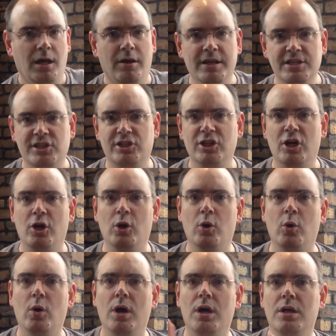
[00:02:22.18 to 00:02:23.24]
All right,
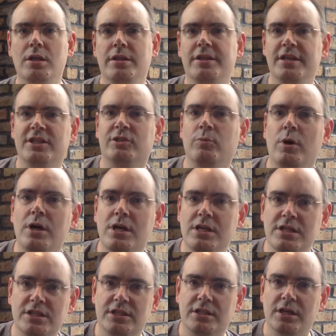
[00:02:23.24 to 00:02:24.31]
so this
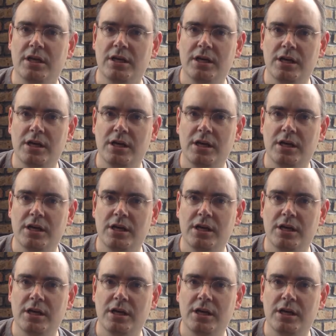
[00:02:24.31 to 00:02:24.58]
was